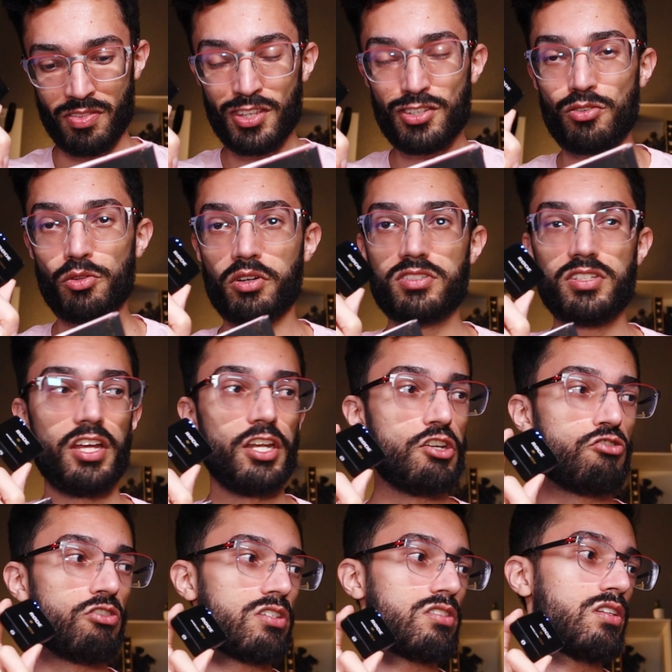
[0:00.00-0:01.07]
This looks
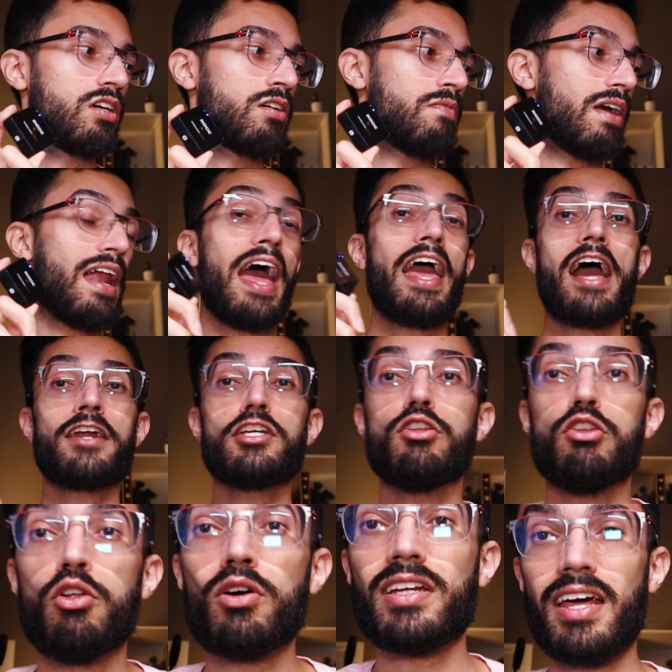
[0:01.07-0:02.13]
interesting. And I actually
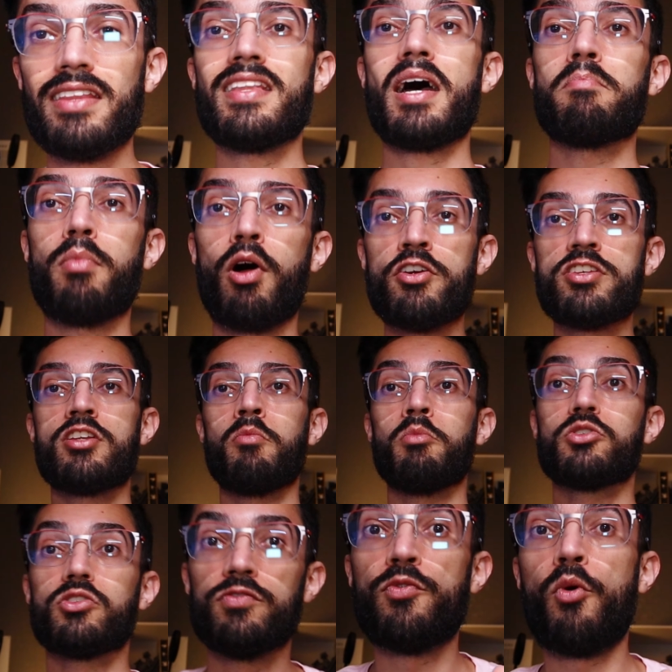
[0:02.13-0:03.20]
looked in that Barnes and
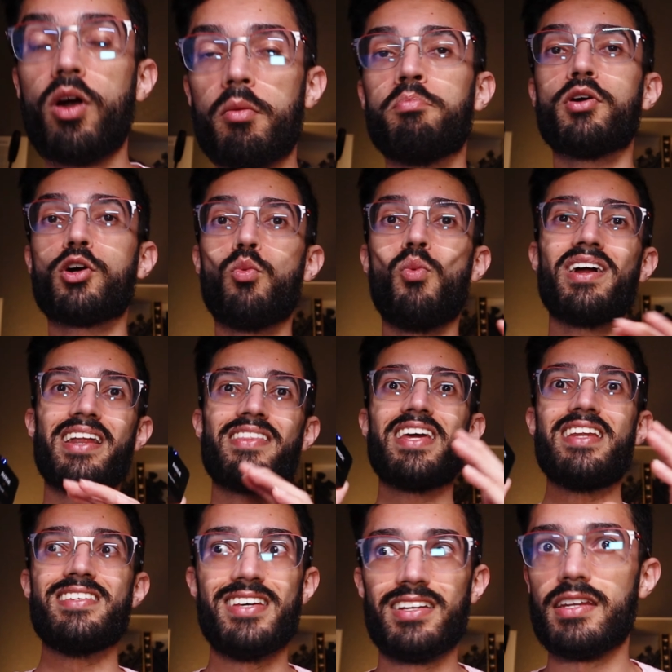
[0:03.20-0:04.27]
Noble's for book one, and
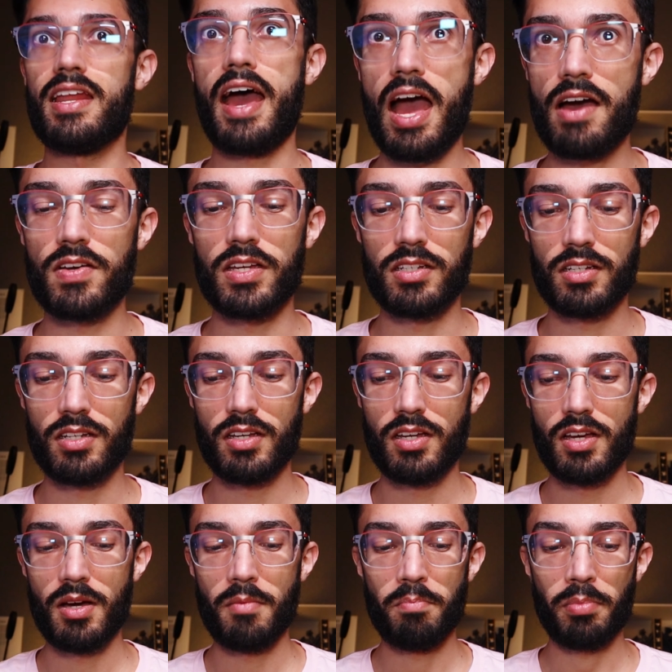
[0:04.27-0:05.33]
they didn't have it.
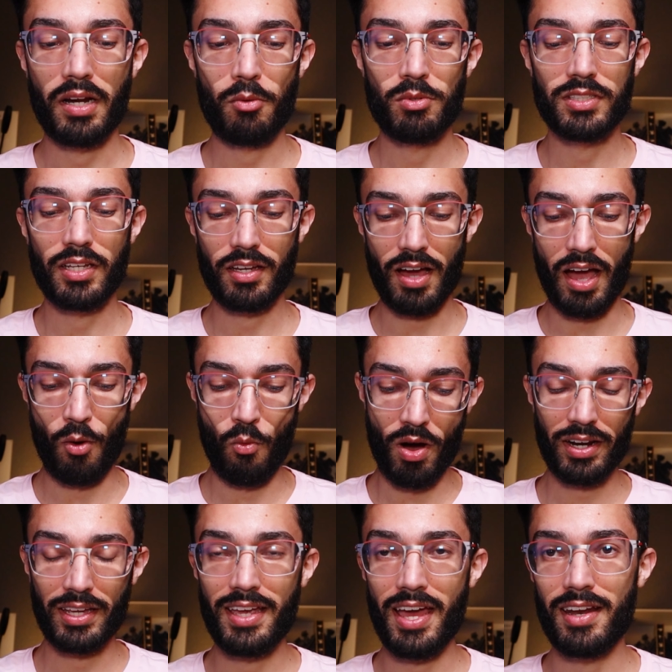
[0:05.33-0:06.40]
But I was like, I
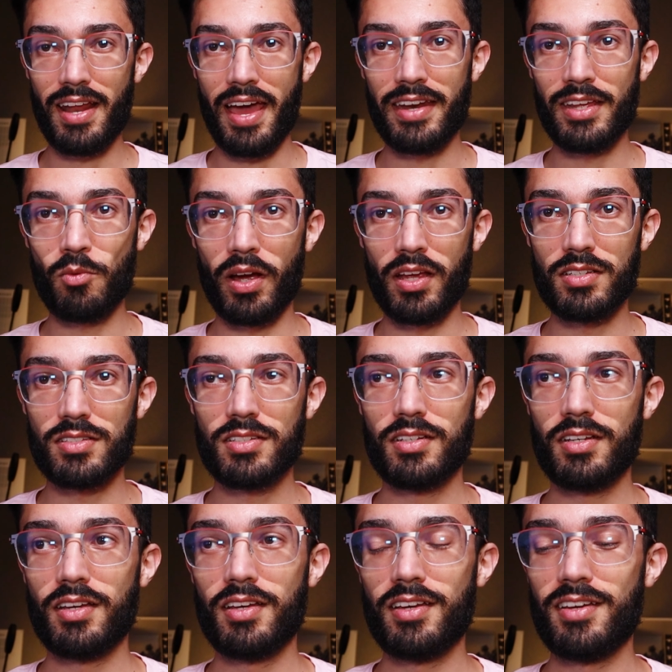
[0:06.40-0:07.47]
want to get it anyways.
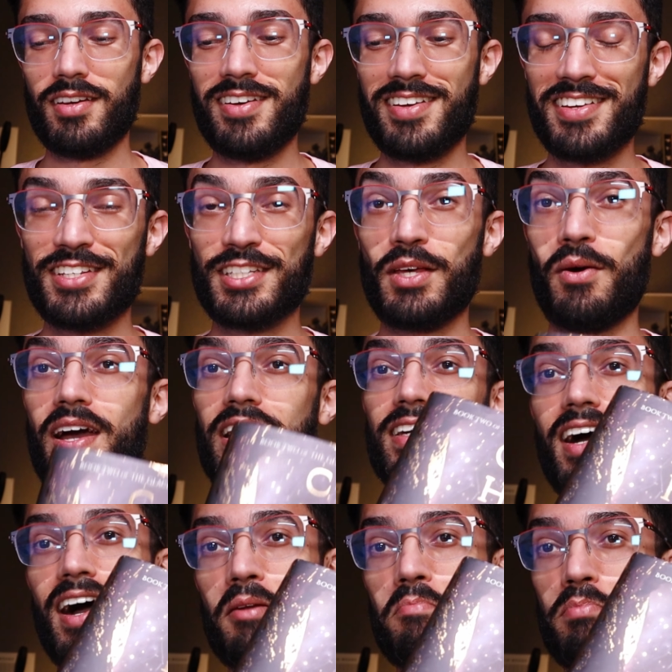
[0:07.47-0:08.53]
So I
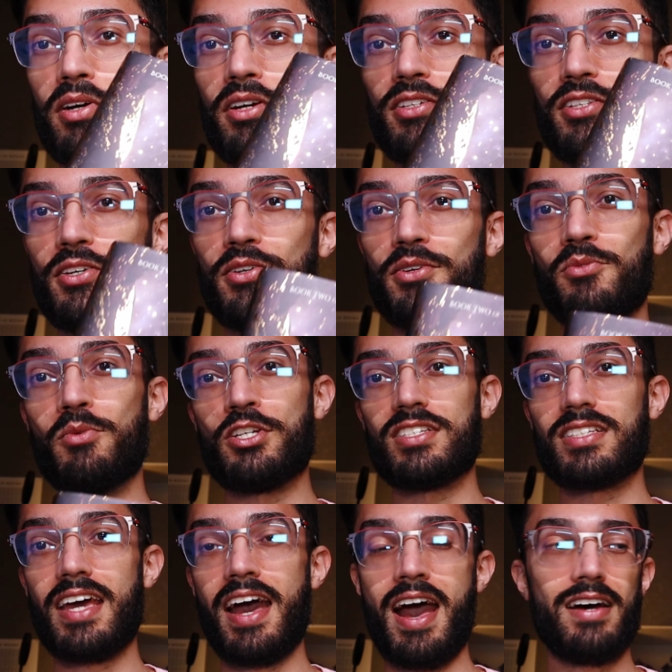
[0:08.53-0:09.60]
got book two, which
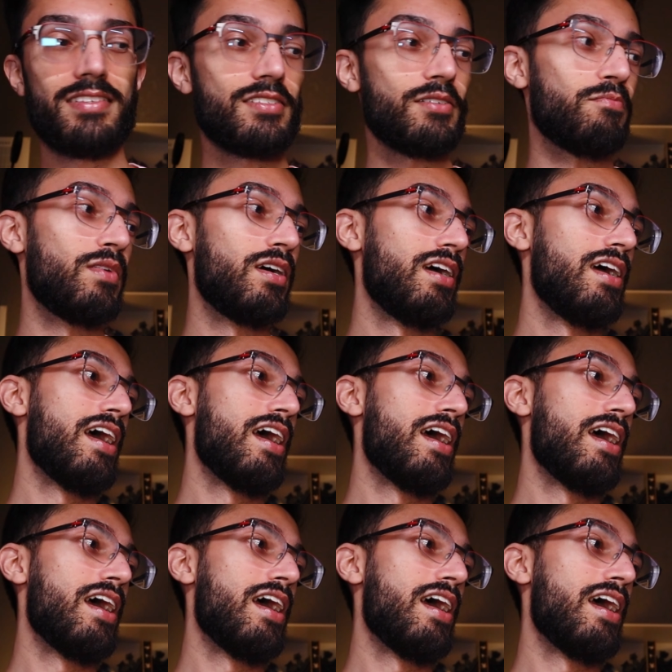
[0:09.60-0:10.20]
is Chasm.